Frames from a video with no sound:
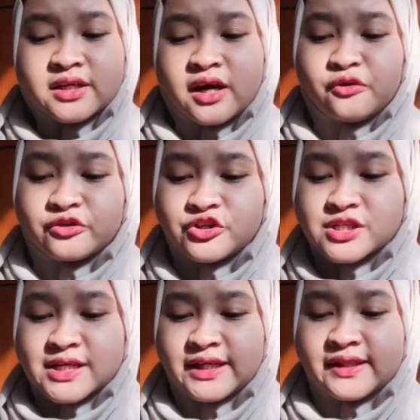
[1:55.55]
authors
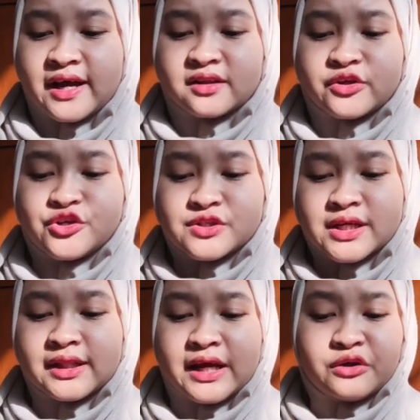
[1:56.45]
say that
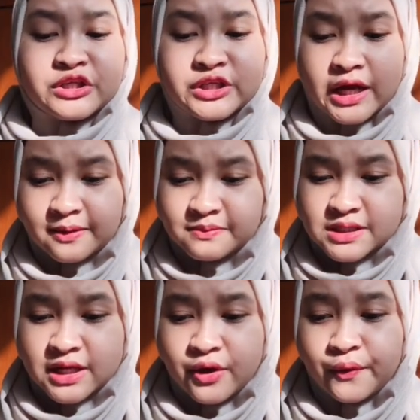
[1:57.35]
using language games
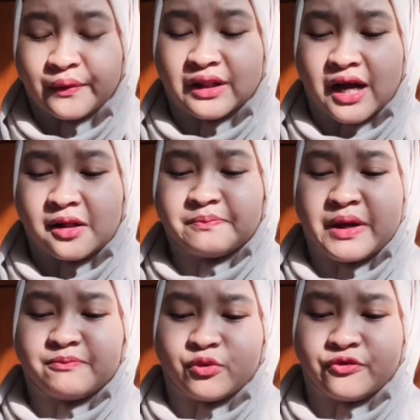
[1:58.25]
will help
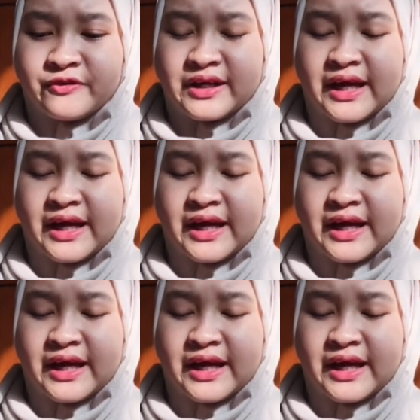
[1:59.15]
improving